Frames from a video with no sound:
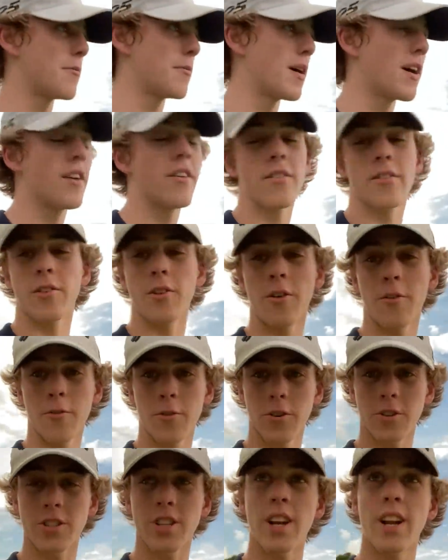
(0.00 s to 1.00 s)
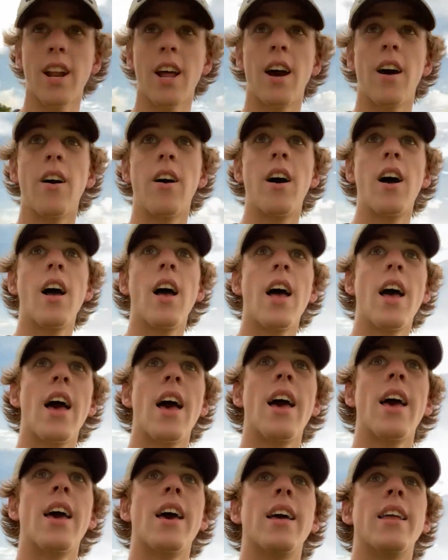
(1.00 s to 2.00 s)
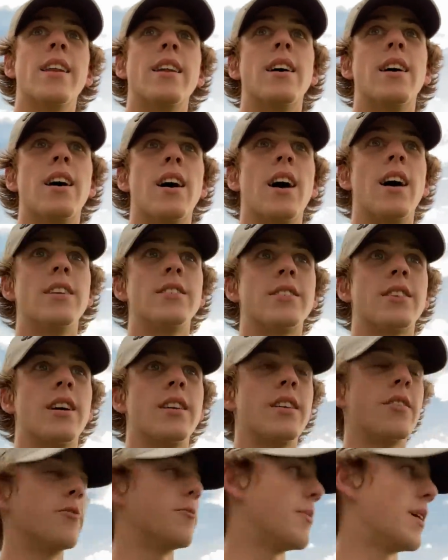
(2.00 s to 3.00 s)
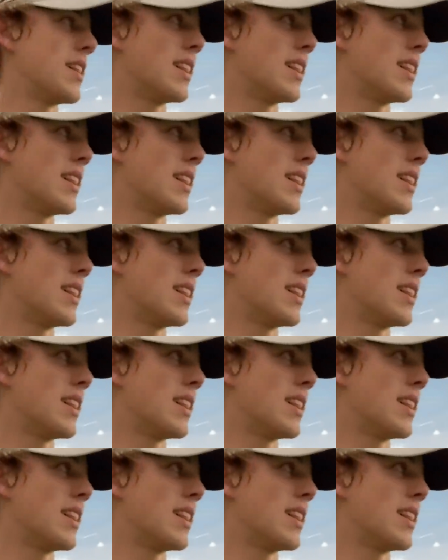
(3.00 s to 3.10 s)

I'm out here on the golf course right now, and I just got done with my